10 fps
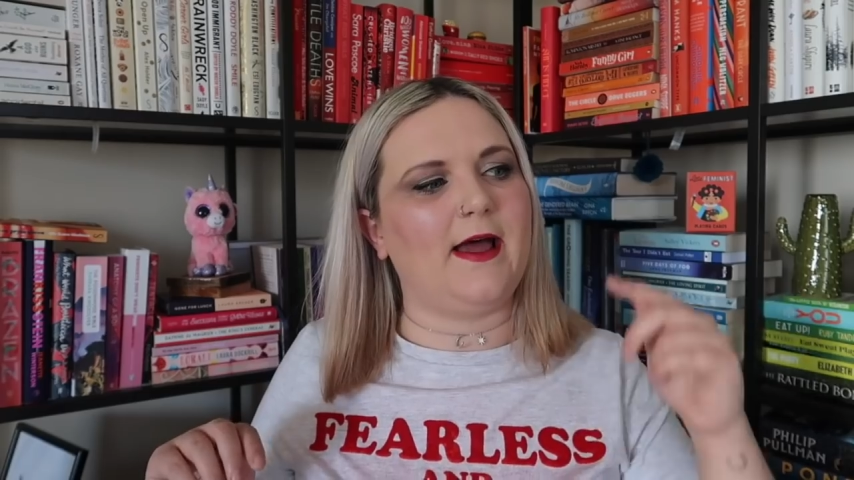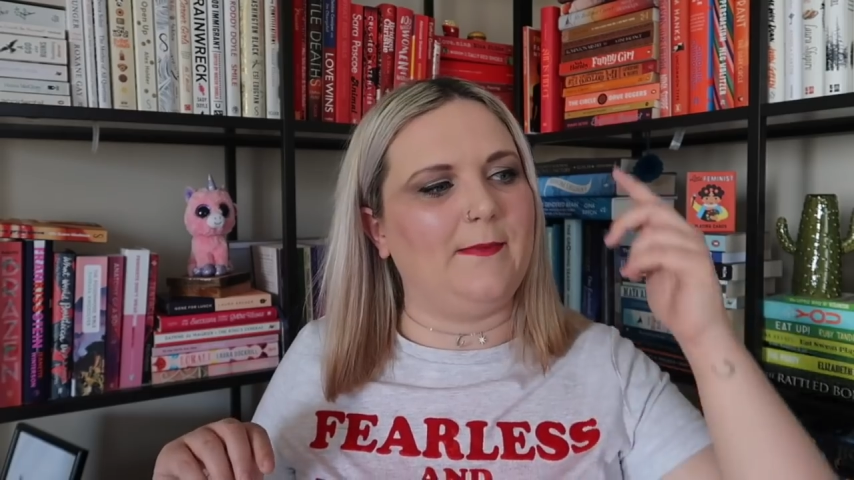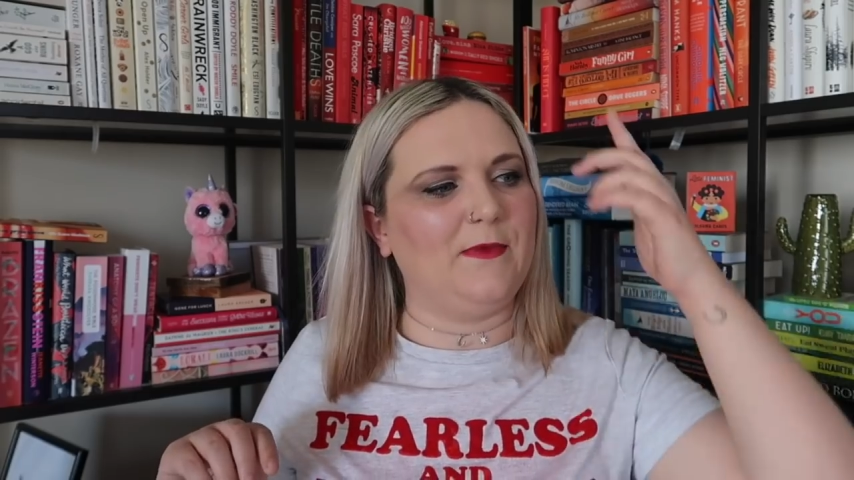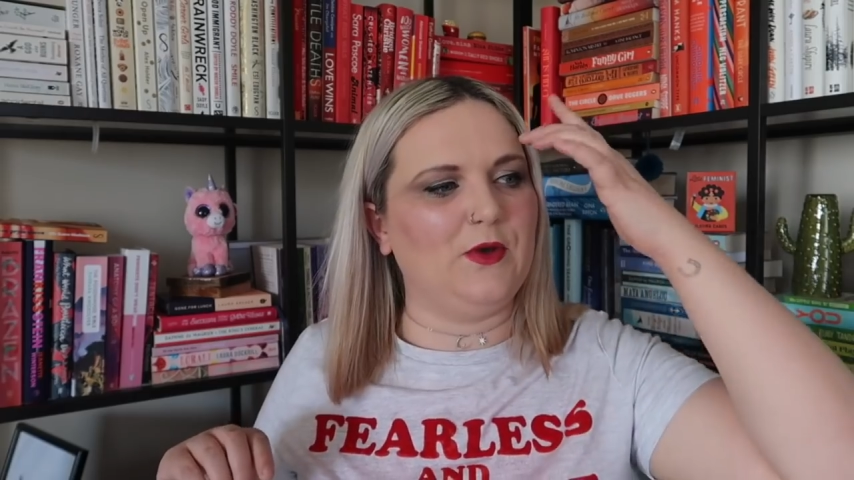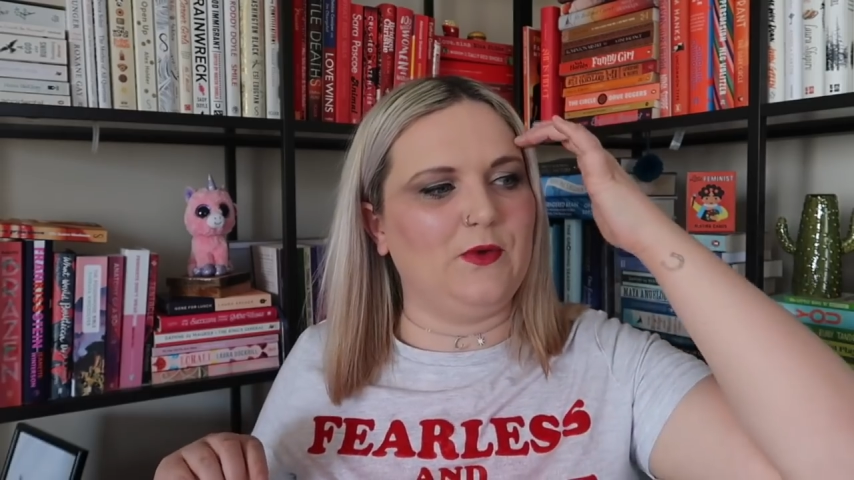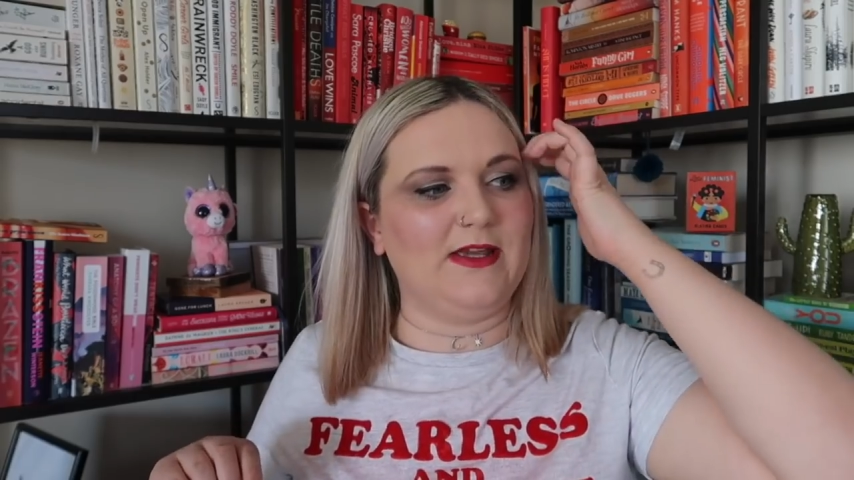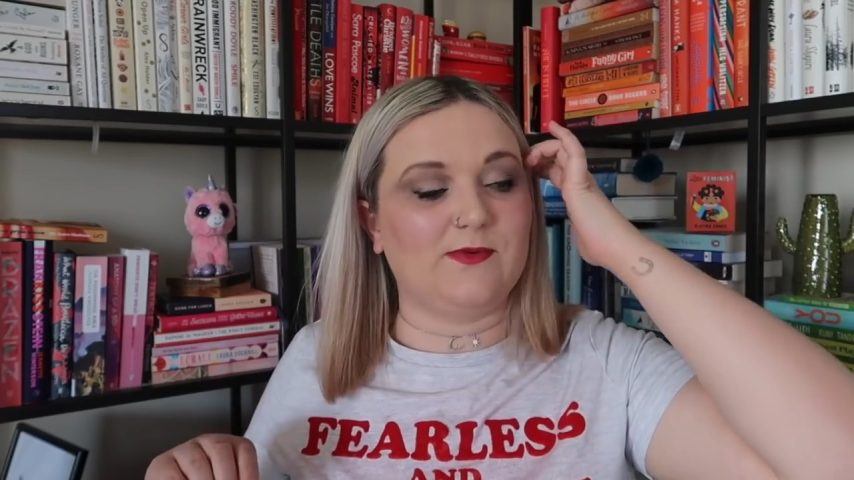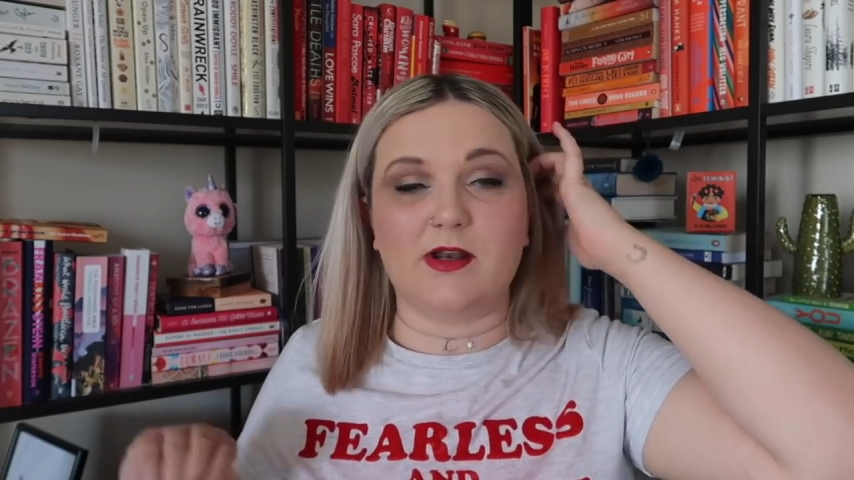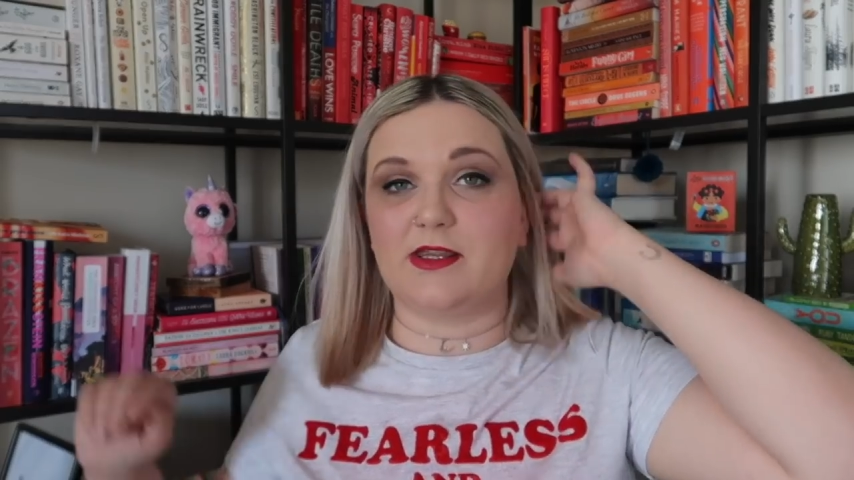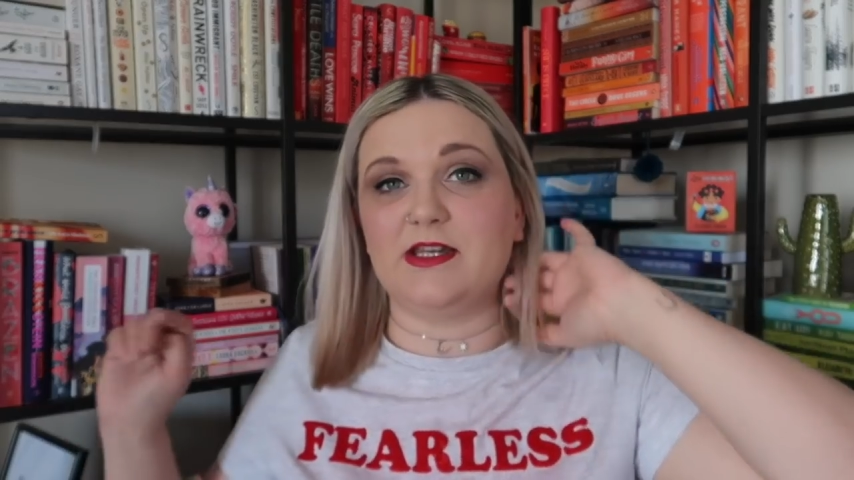um, who
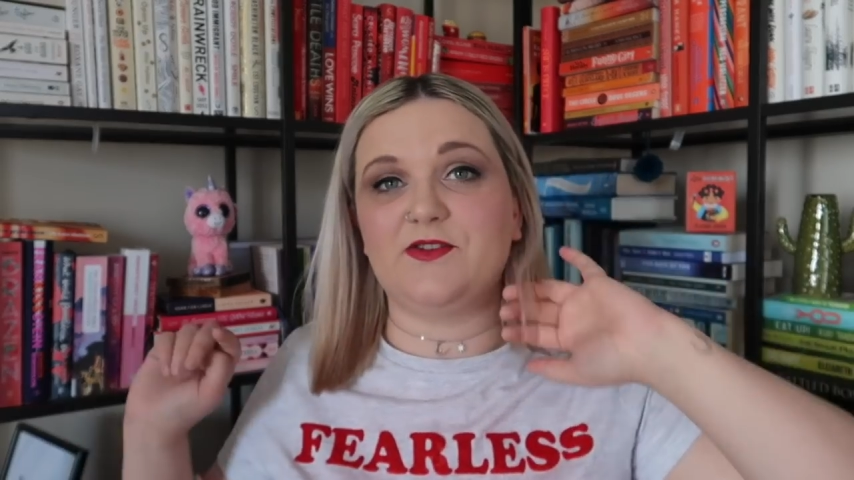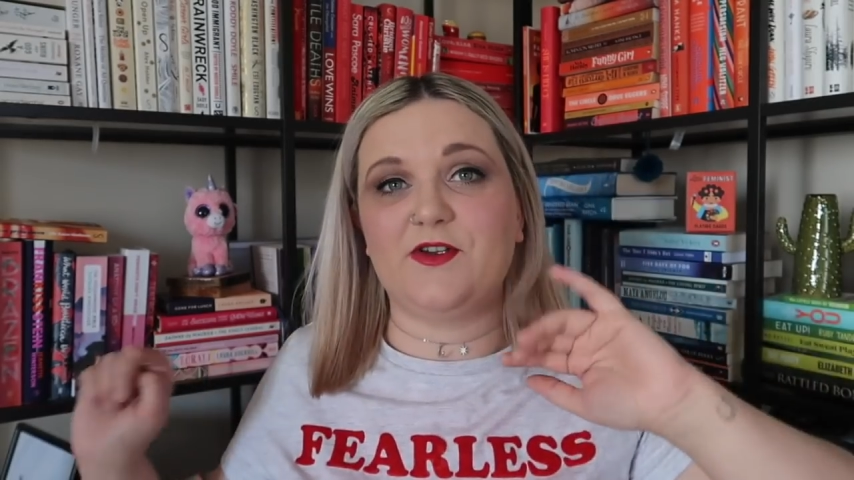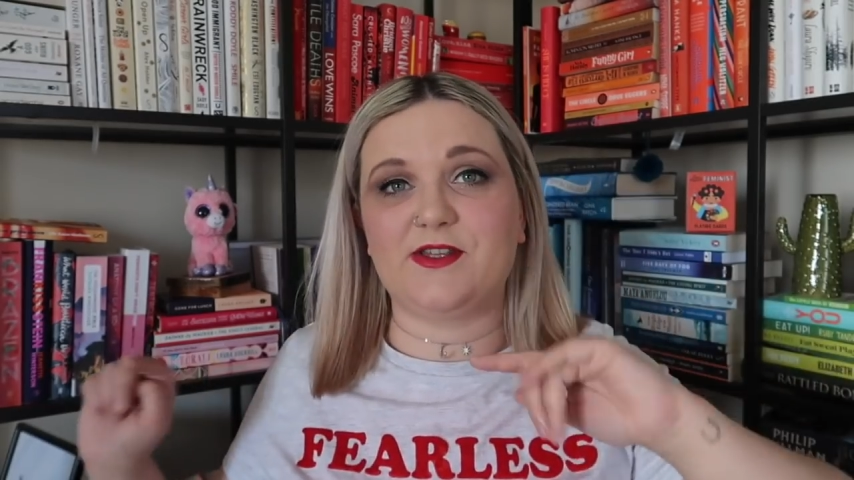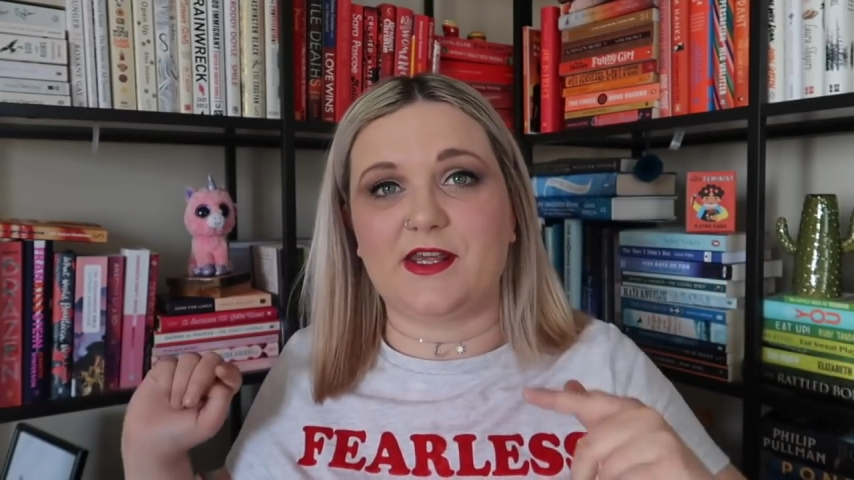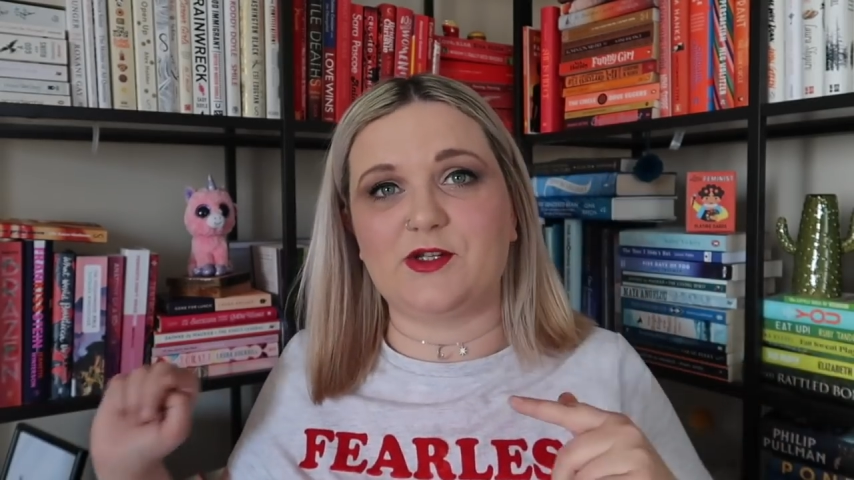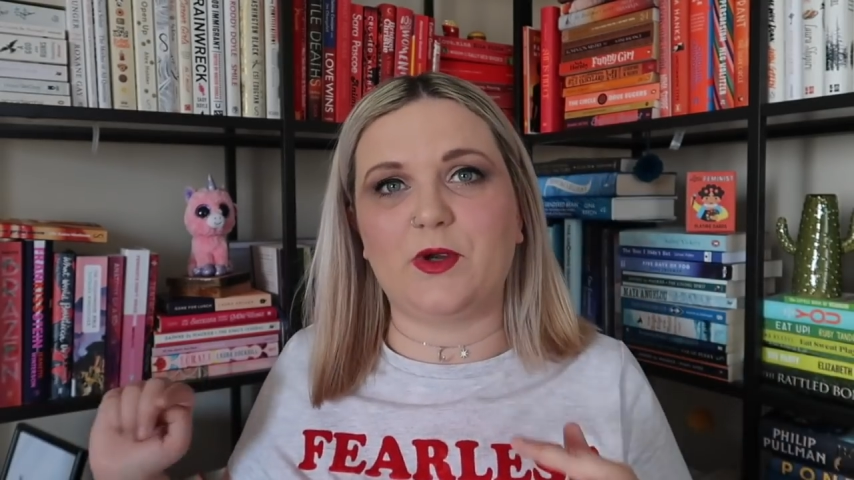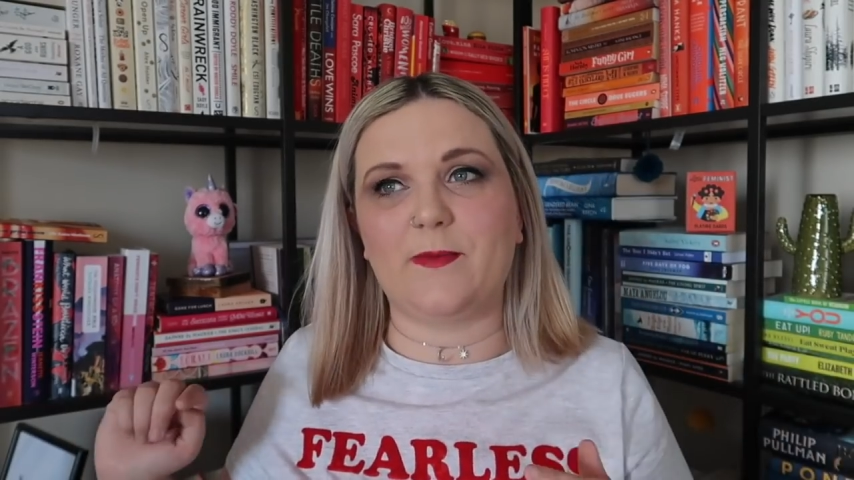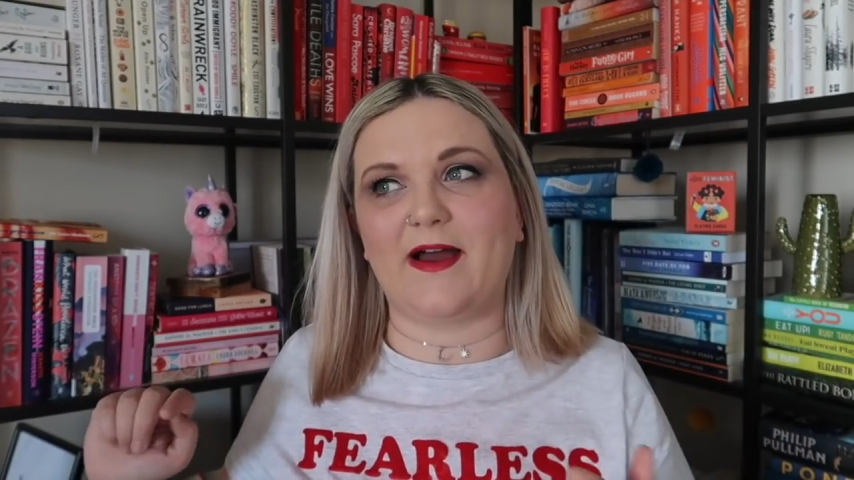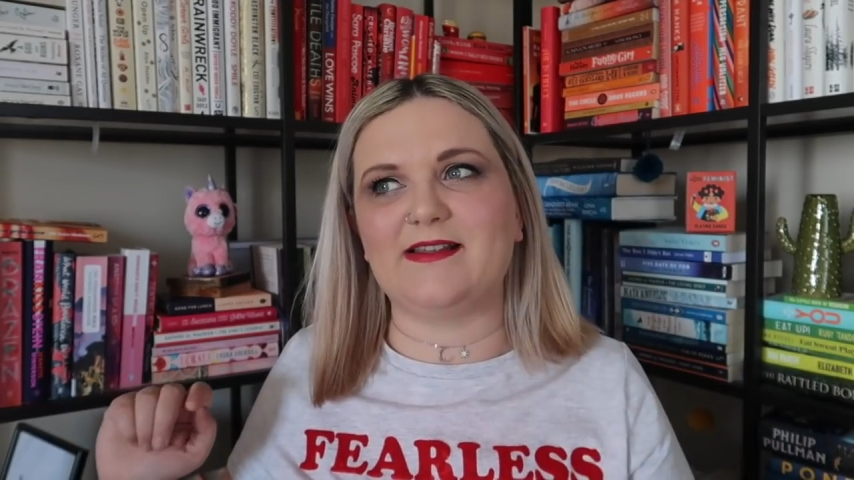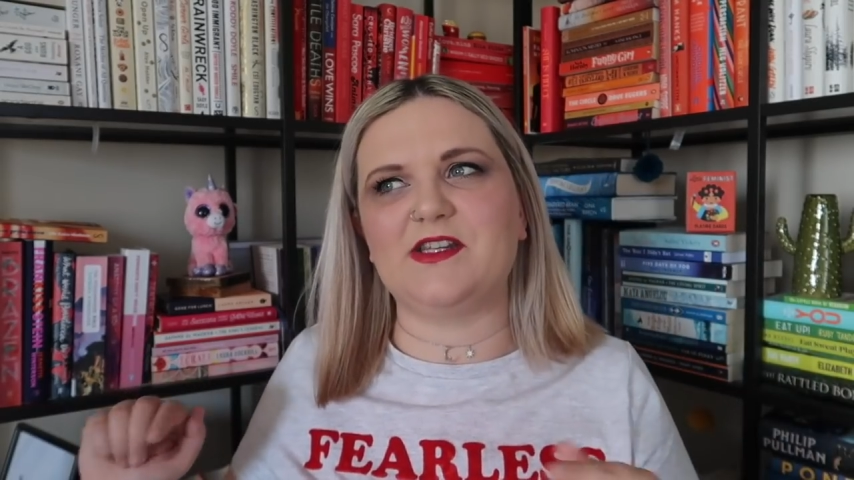is one of the interviews that they're talking about,